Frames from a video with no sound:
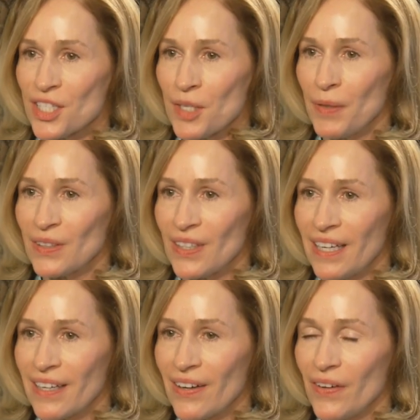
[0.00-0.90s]
to
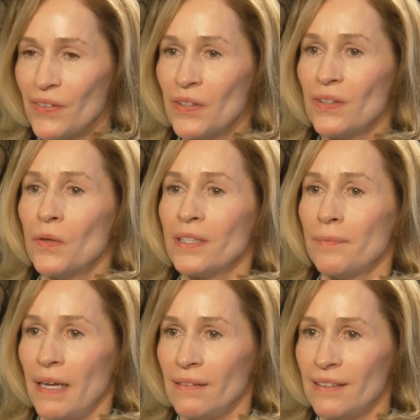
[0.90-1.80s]
Chimaltenango,
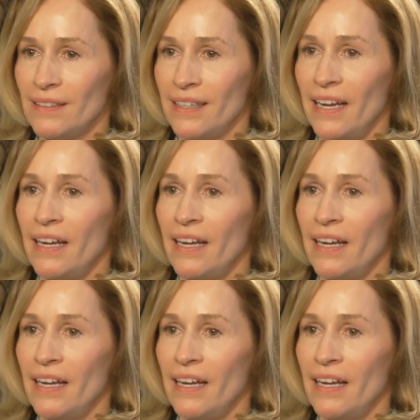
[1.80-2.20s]
Guatemala,